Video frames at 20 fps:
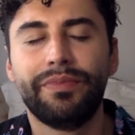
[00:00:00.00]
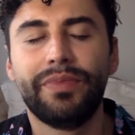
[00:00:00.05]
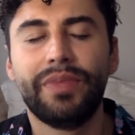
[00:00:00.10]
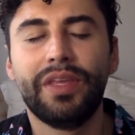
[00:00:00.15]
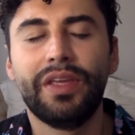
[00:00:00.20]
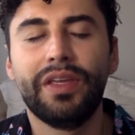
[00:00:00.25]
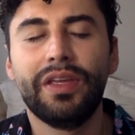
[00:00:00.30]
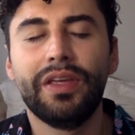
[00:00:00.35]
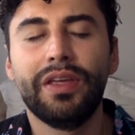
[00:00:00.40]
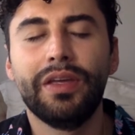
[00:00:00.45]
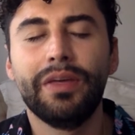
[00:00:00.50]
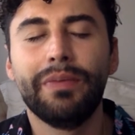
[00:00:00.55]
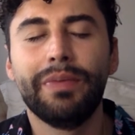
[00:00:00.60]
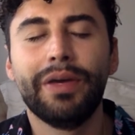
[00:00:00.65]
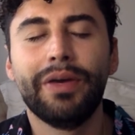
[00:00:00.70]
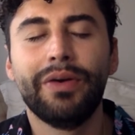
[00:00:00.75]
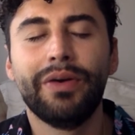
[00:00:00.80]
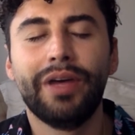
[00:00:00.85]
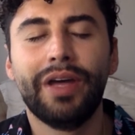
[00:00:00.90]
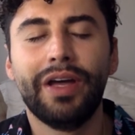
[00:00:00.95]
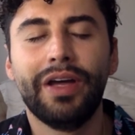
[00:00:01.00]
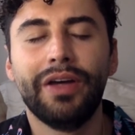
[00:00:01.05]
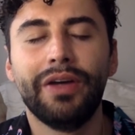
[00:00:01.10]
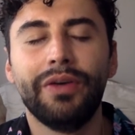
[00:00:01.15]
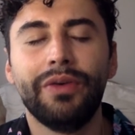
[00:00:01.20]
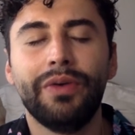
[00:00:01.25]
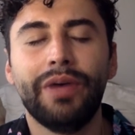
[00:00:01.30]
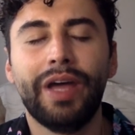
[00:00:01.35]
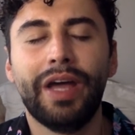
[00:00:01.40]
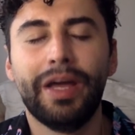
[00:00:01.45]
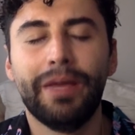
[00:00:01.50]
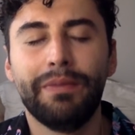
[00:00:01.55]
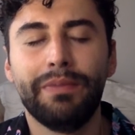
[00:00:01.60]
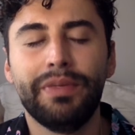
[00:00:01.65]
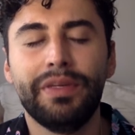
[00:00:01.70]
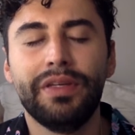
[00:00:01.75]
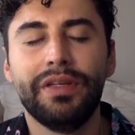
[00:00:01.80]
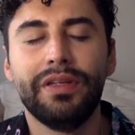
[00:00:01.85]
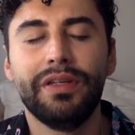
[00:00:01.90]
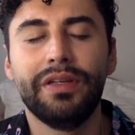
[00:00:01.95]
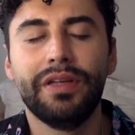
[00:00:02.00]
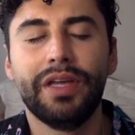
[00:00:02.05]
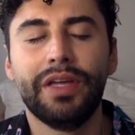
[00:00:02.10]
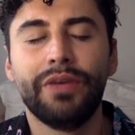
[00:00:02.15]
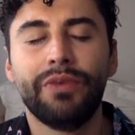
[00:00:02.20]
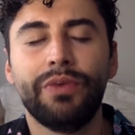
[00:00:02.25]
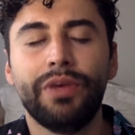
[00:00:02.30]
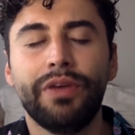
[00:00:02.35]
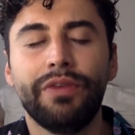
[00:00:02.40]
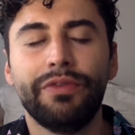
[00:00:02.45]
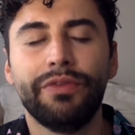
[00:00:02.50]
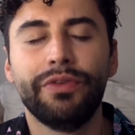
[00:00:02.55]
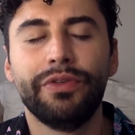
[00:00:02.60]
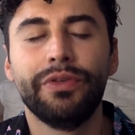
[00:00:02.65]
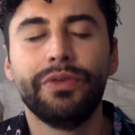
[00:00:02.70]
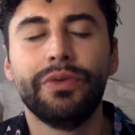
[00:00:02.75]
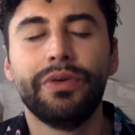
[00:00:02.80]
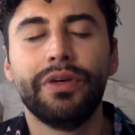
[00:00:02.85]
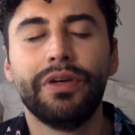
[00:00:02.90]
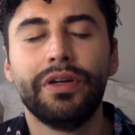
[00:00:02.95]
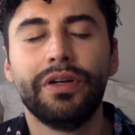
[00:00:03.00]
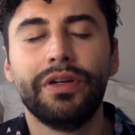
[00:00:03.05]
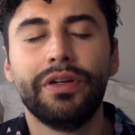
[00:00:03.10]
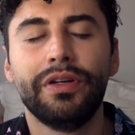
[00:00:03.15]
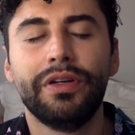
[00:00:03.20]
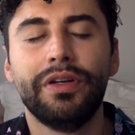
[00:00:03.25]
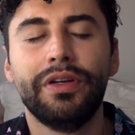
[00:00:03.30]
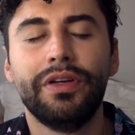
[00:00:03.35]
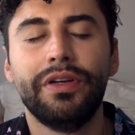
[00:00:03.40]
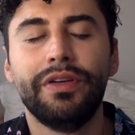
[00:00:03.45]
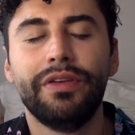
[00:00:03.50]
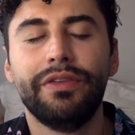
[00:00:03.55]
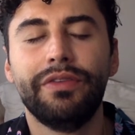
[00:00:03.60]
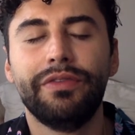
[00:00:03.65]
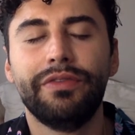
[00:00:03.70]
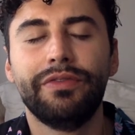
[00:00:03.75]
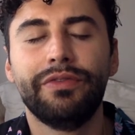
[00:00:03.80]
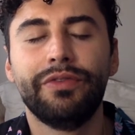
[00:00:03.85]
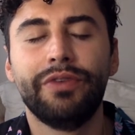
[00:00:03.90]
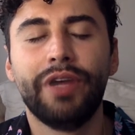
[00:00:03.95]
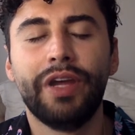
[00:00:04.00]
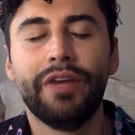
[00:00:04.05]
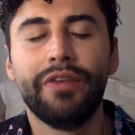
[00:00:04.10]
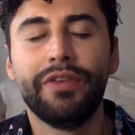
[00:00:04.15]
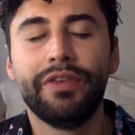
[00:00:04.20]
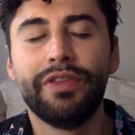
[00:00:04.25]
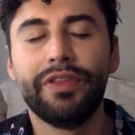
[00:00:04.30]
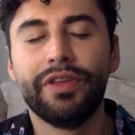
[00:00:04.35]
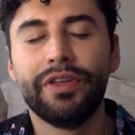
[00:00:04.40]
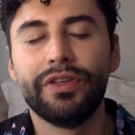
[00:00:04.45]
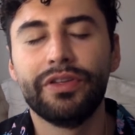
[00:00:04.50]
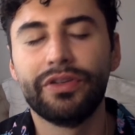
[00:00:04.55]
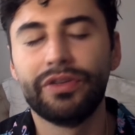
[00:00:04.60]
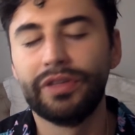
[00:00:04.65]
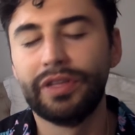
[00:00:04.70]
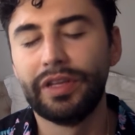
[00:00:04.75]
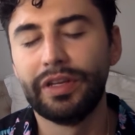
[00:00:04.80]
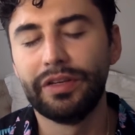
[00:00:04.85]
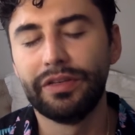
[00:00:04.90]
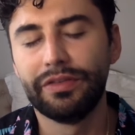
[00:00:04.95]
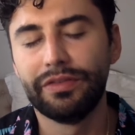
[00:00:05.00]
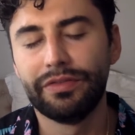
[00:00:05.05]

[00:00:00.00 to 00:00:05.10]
thinking about how happy and grateful you are for everything in your life.